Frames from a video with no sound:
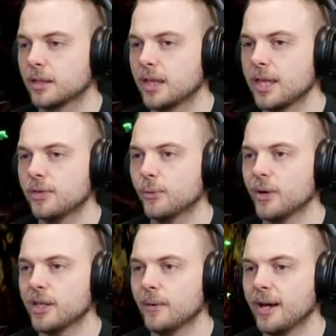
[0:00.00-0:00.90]
Keith, what
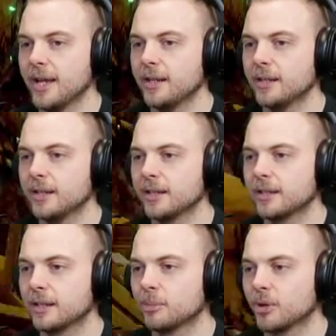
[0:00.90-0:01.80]
are you hiding, you
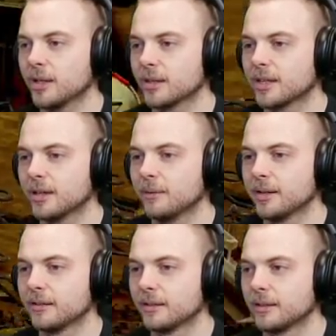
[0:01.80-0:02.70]
little bugger? Come
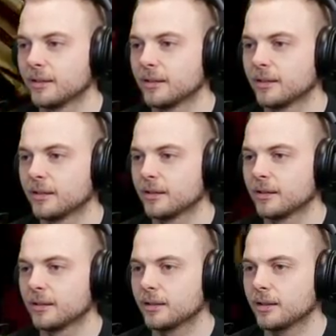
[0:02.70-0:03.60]
on.
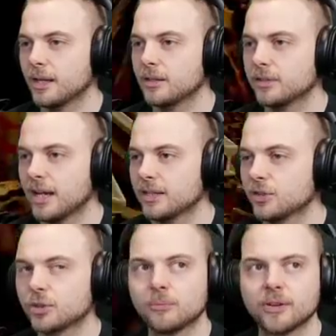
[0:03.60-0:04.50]
Keith's hiding
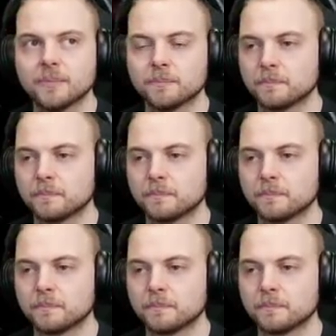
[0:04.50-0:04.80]
something.